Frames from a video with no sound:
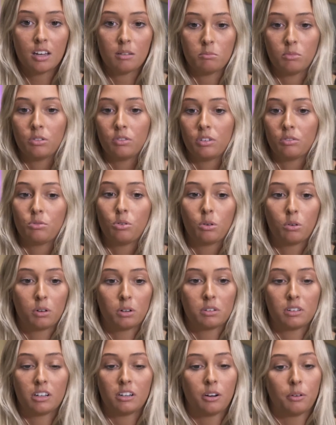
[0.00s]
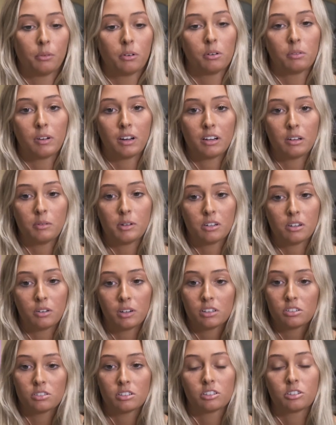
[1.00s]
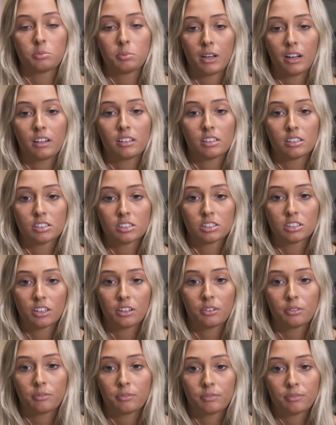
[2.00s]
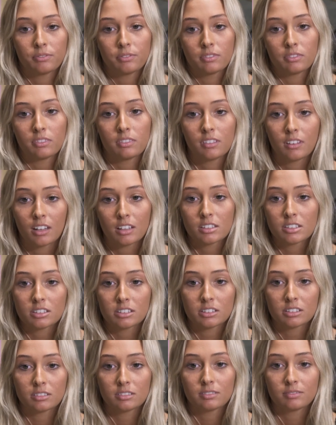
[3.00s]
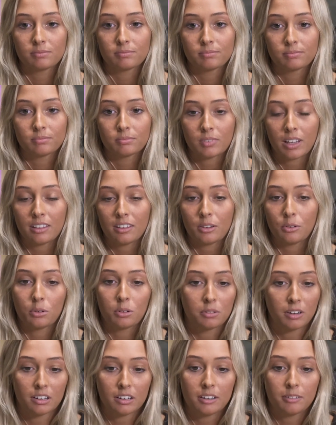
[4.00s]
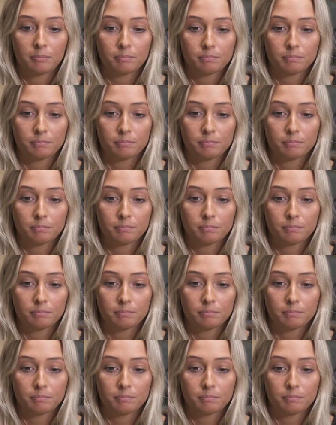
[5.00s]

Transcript: moving forward, you know, we're ready, we know what to expect. And so that's, I think we're ready.